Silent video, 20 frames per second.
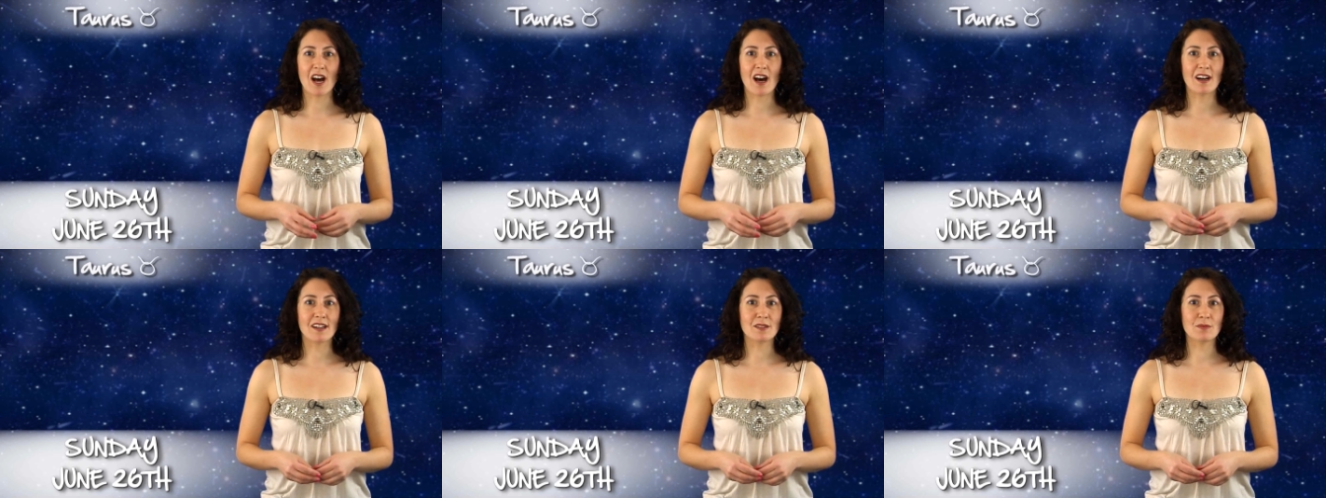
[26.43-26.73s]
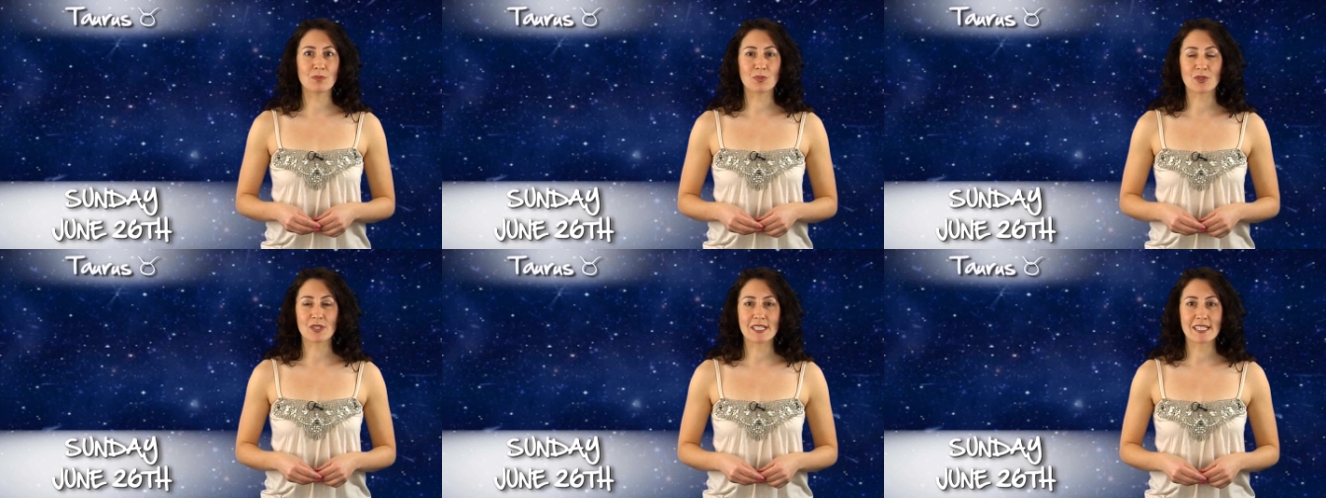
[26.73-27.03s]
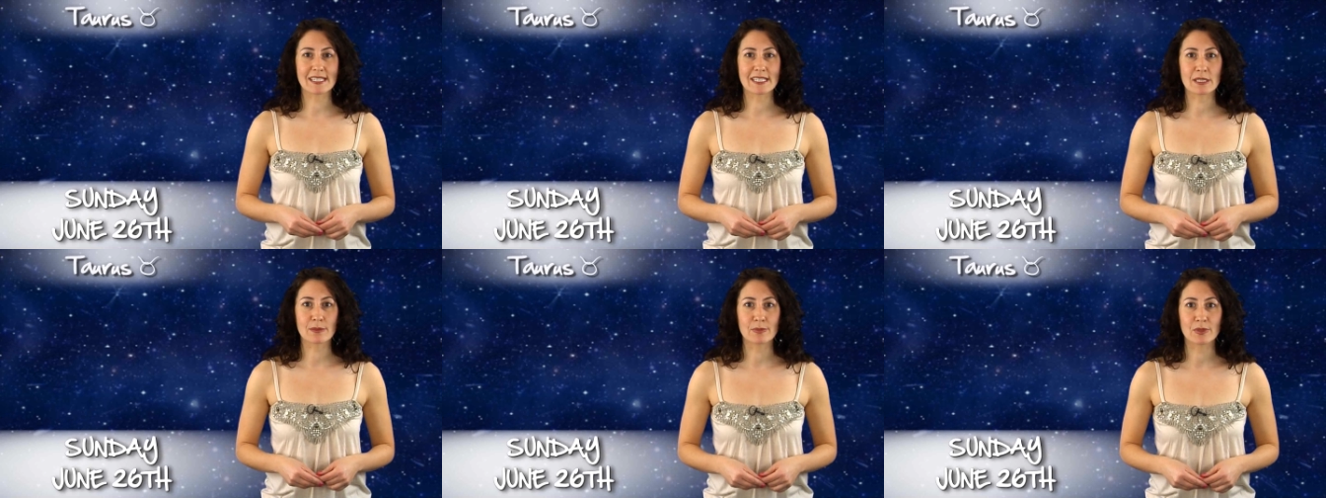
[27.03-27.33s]

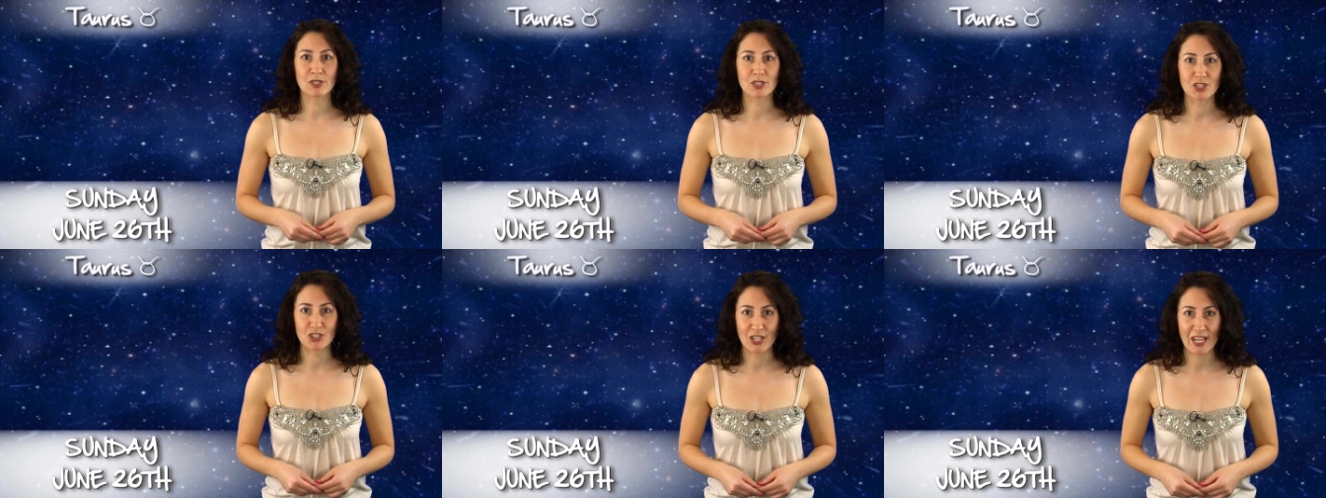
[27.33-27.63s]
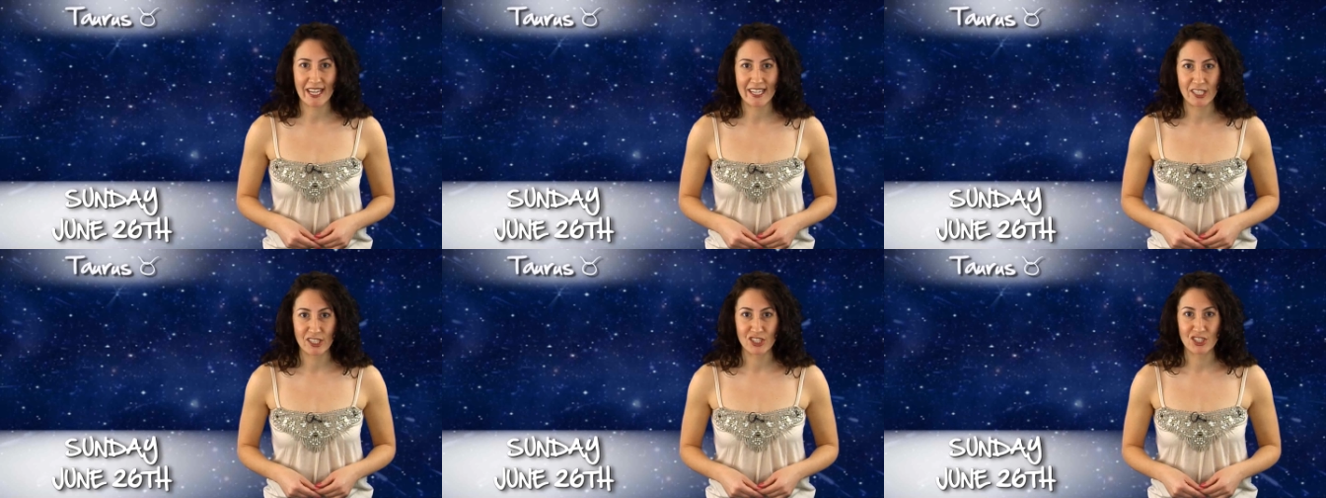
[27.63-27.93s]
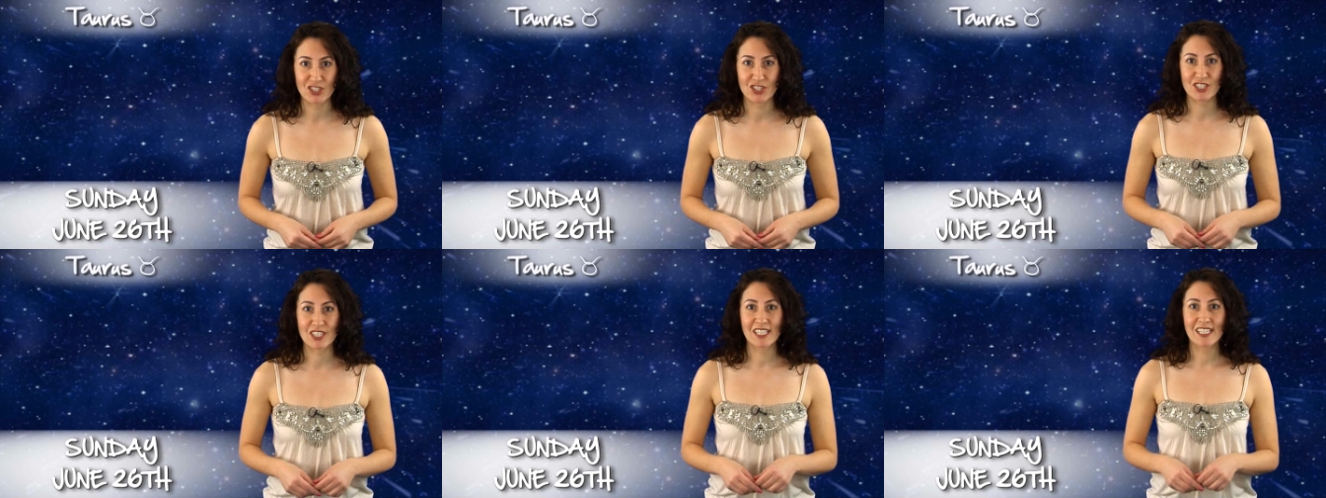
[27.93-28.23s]
unpredictable
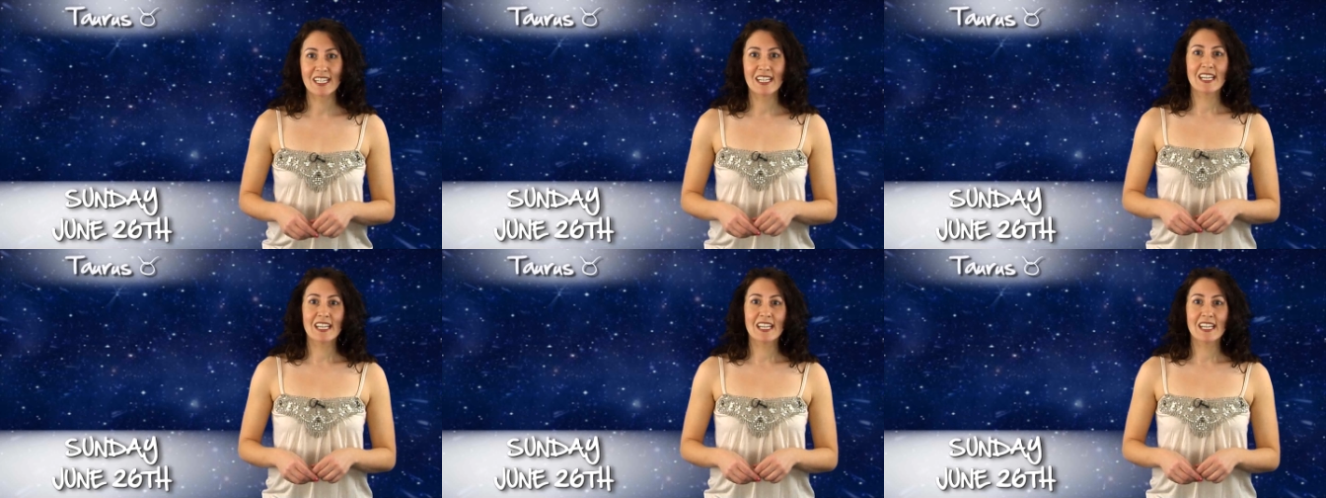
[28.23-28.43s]
change.